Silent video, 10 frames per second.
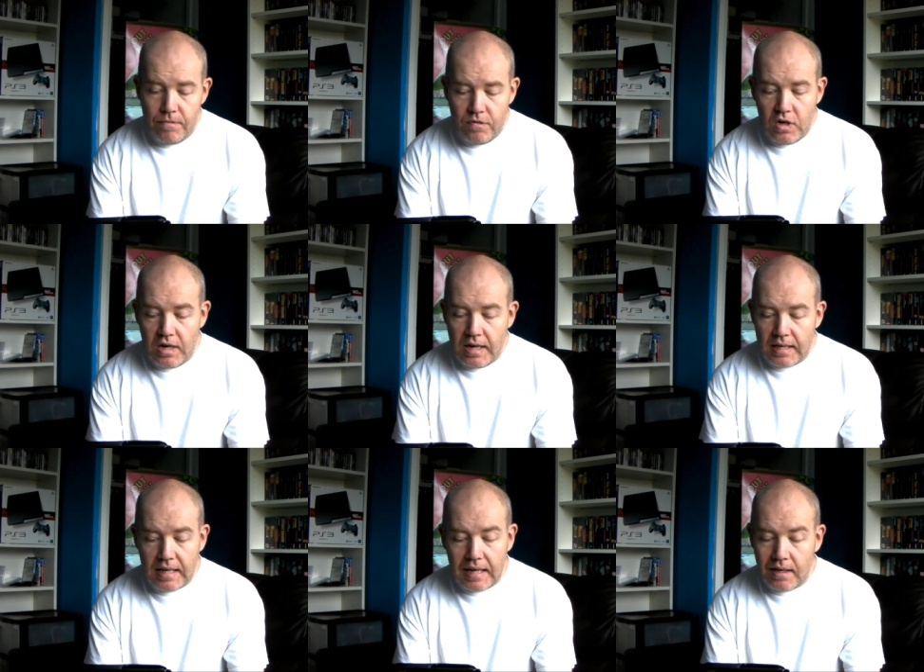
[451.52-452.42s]
Right,
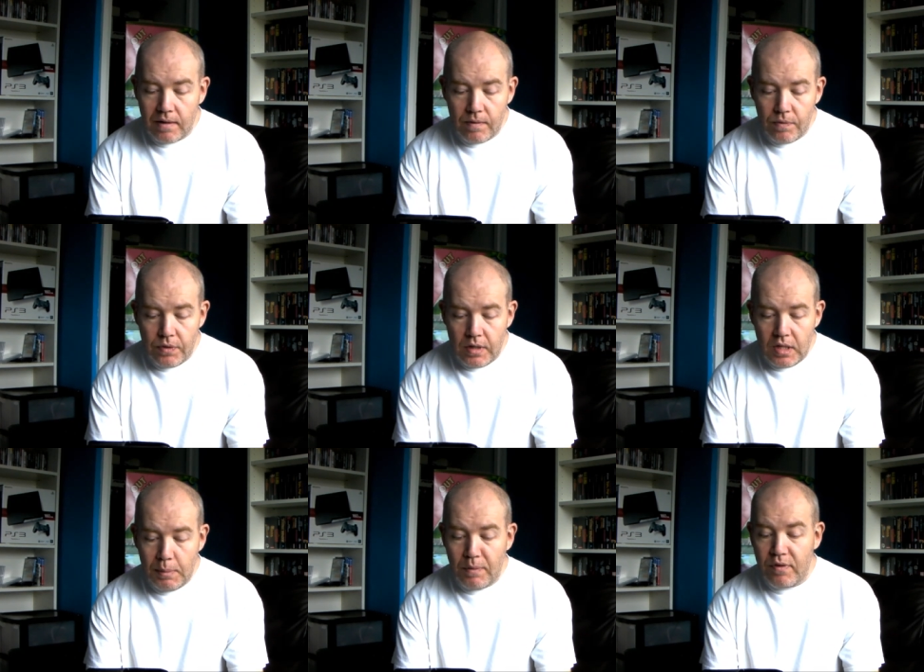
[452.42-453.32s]
okay.
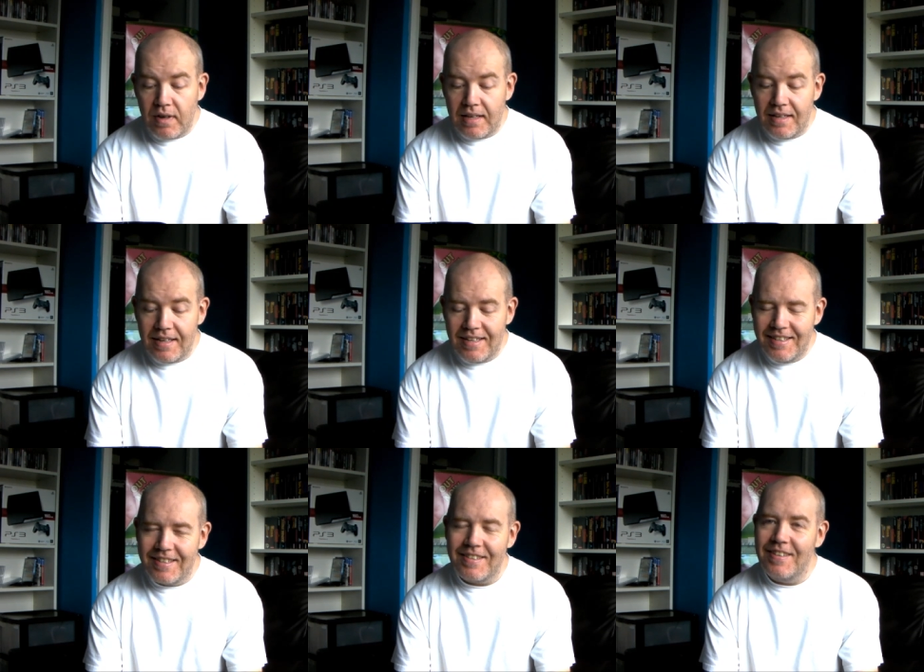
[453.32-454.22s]
Number 3.
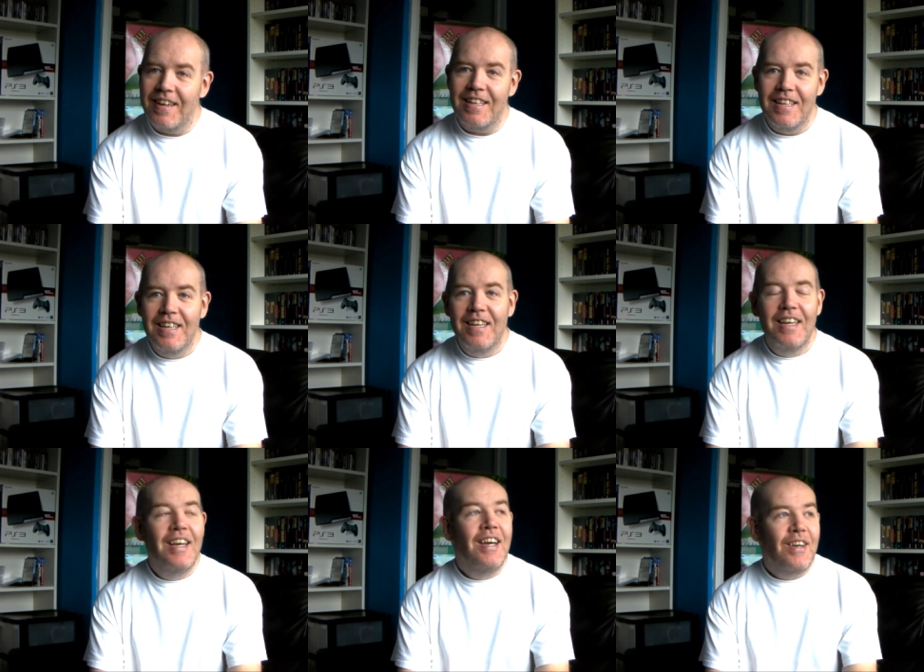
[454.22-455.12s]

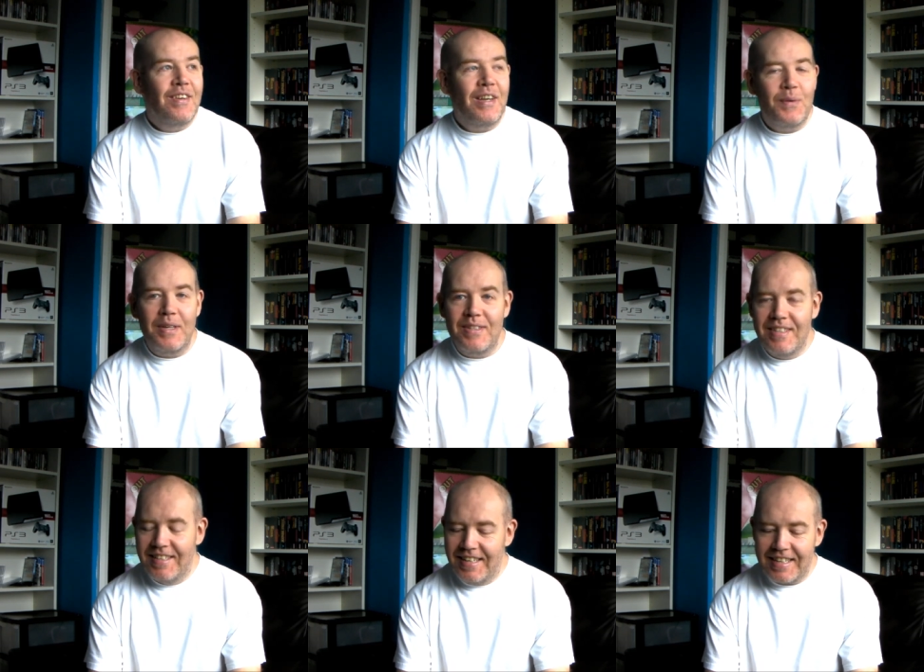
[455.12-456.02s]
Great
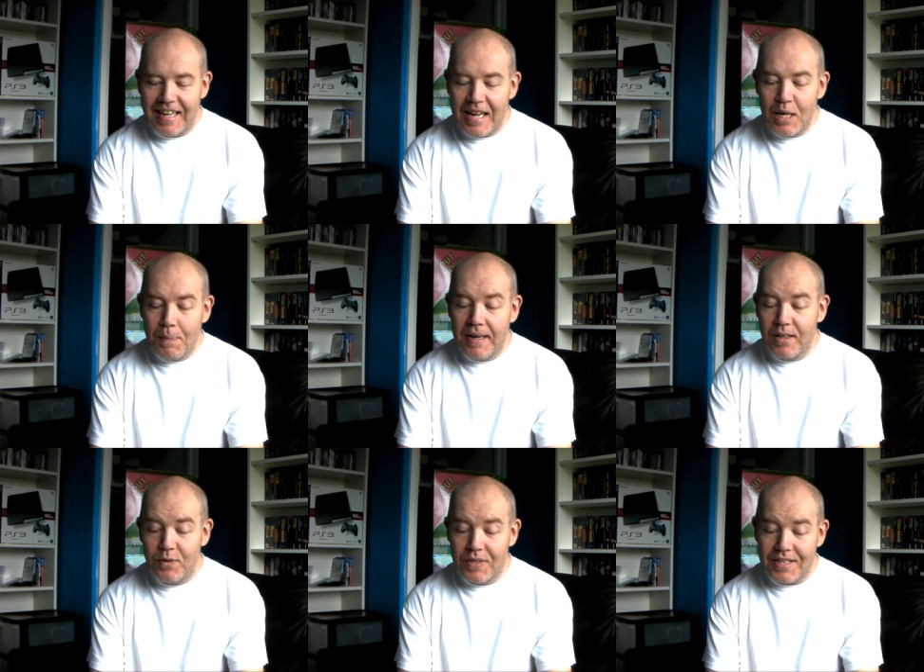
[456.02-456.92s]
question. Okay,
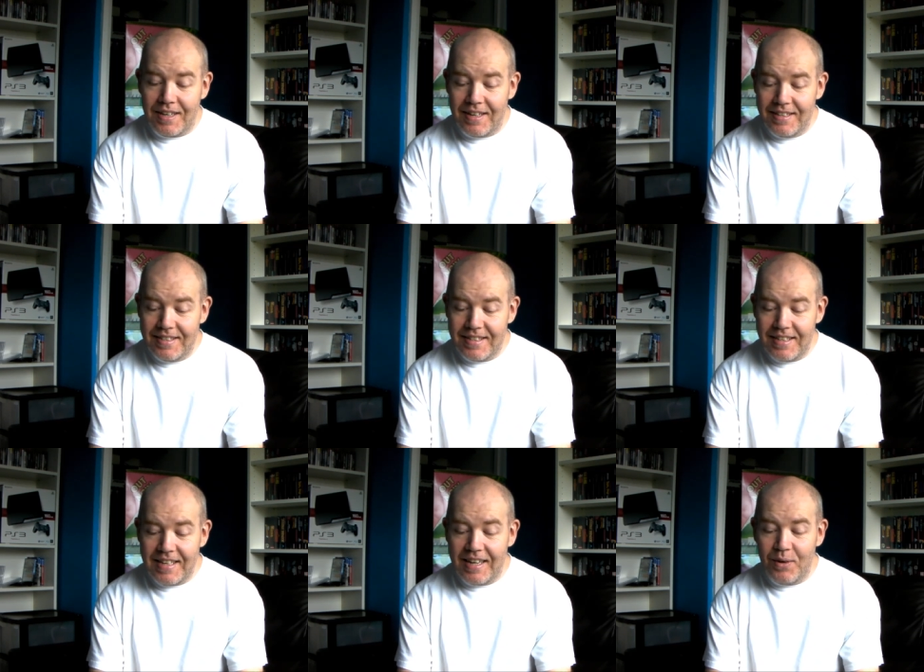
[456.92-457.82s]
independence for Scotland,
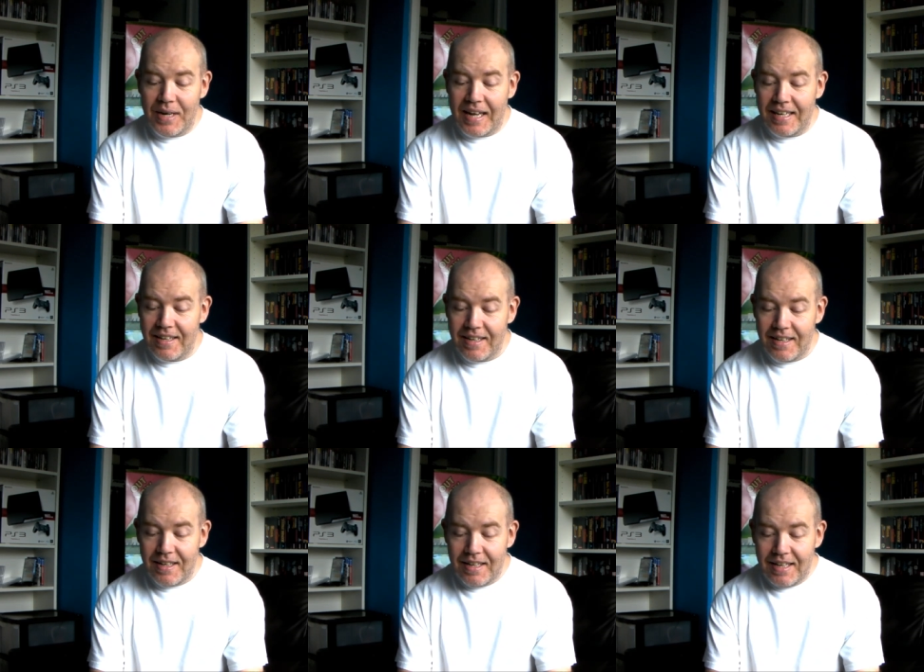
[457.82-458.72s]
yay or nay?
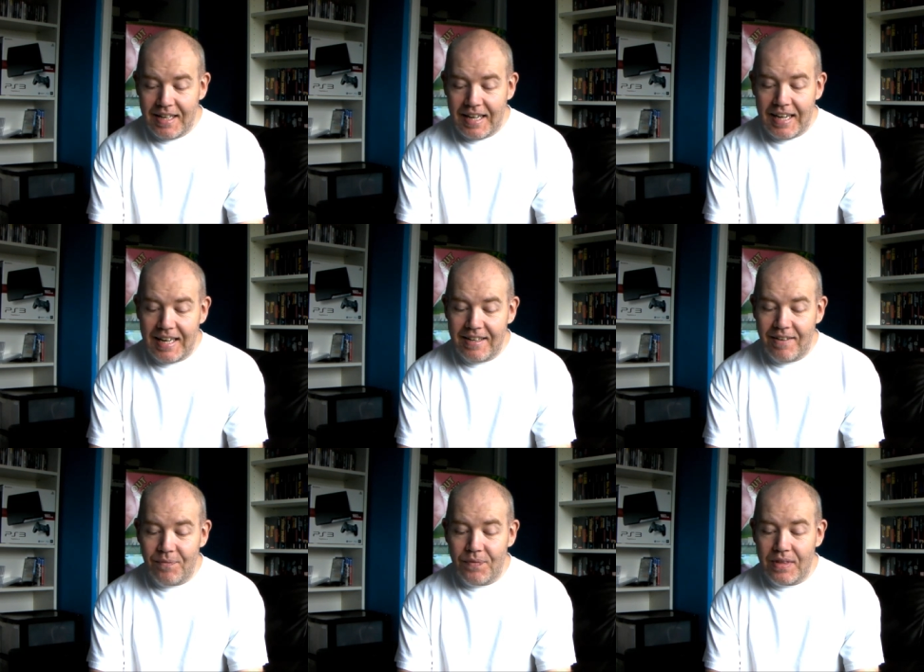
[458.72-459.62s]
And
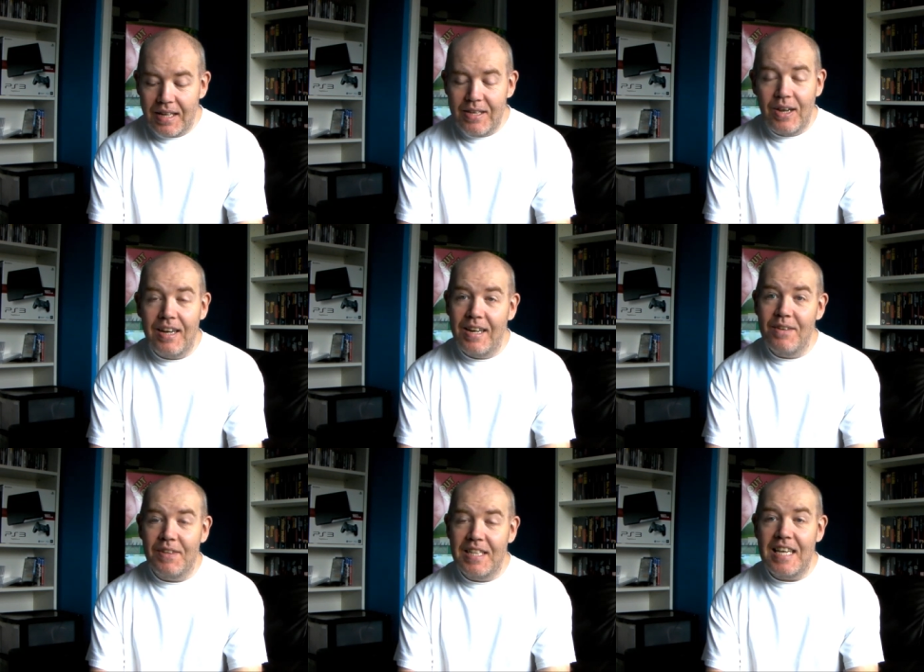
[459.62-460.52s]
I know
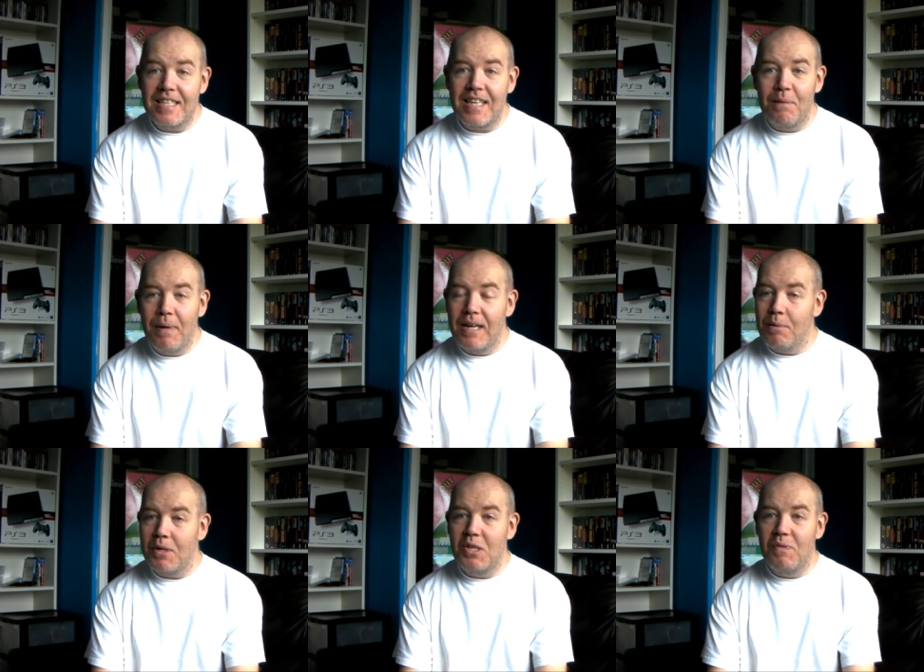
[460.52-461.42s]
you're in the yes campaign. I
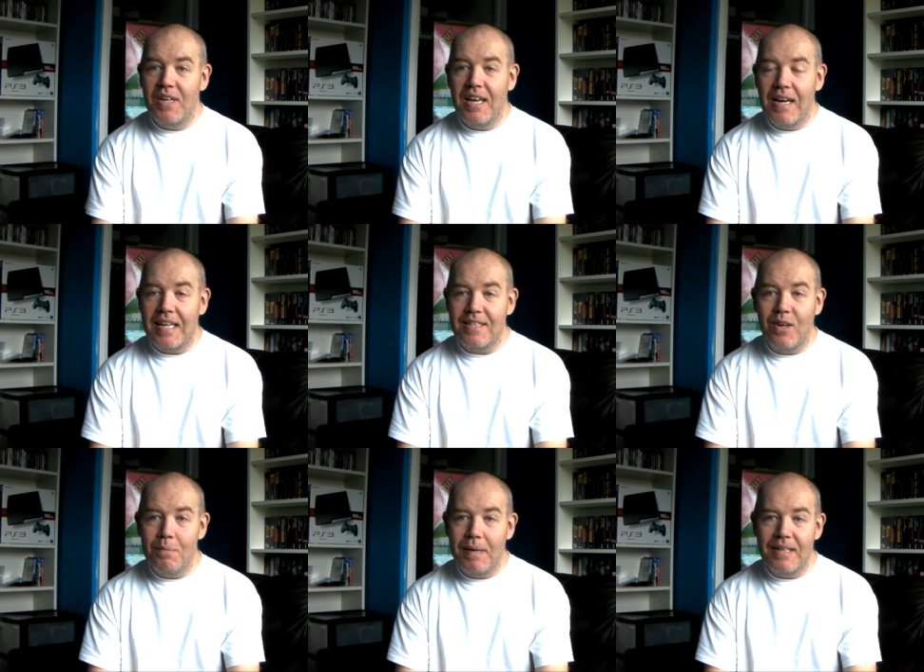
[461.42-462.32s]
watched your video last
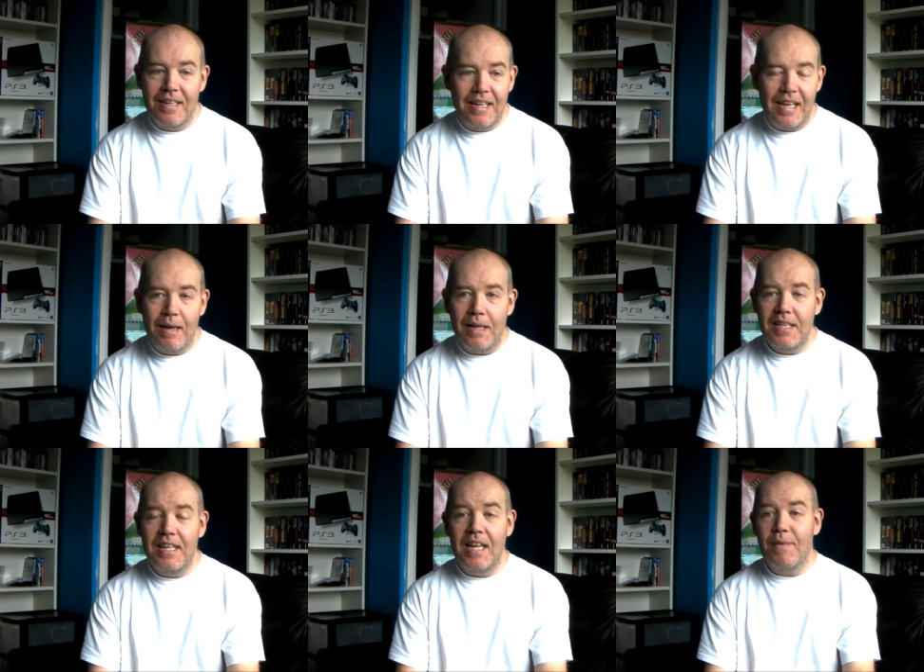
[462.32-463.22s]
night, Ben. I
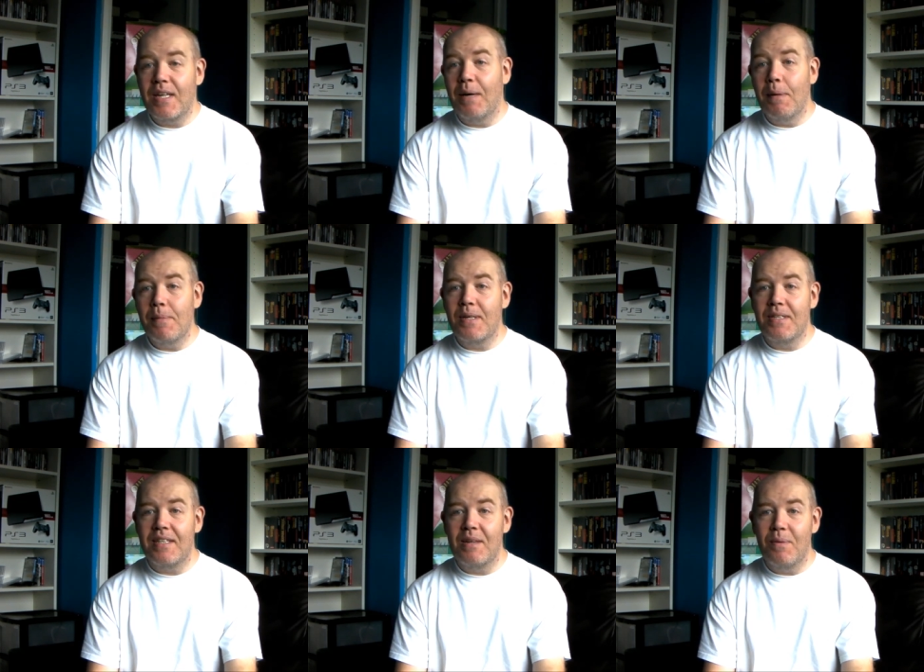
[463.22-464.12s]
didn't leave a comment
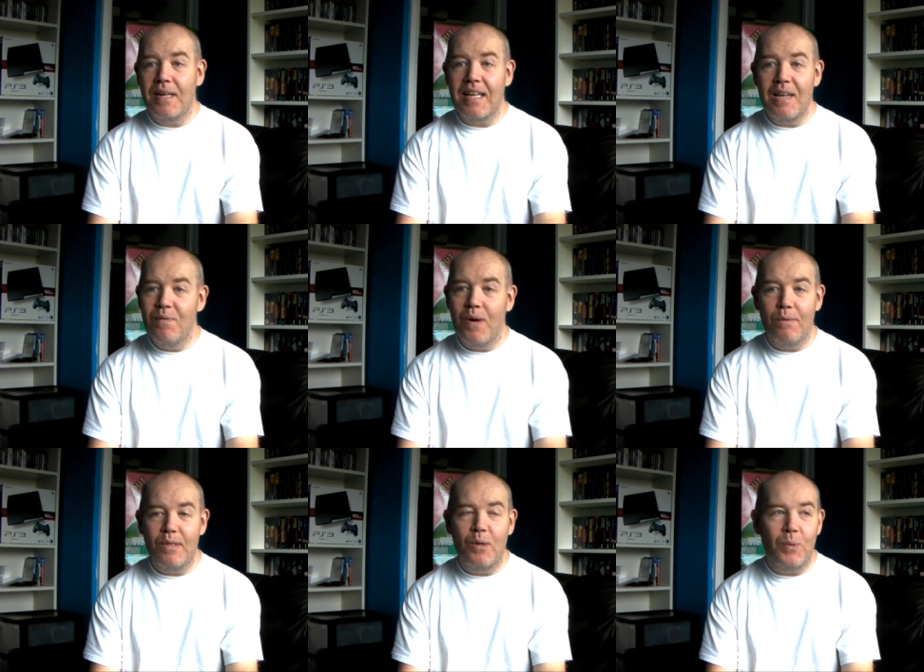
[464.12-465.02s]
because I didn't want to get
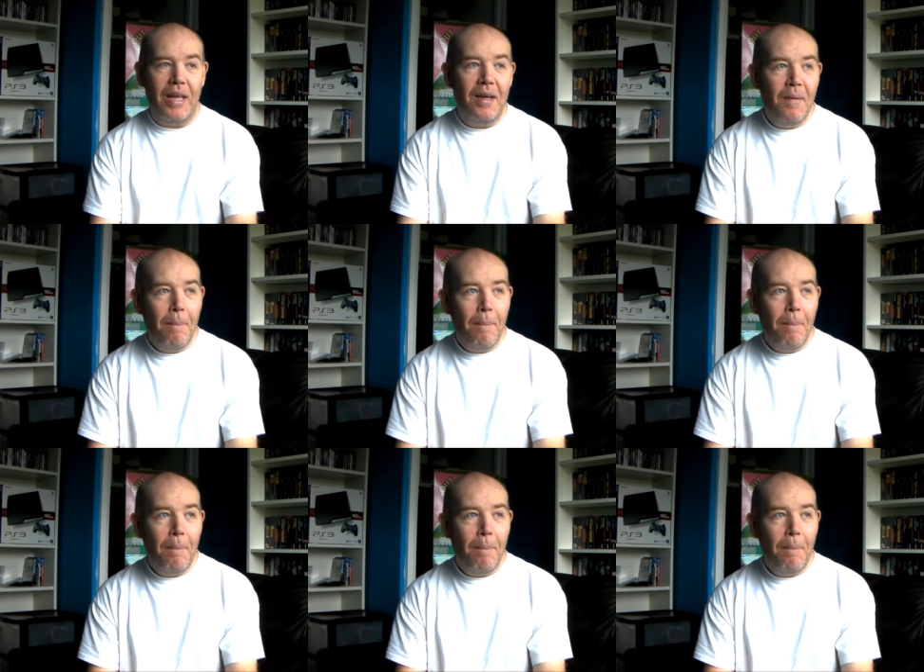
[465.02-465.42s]
involved in all that.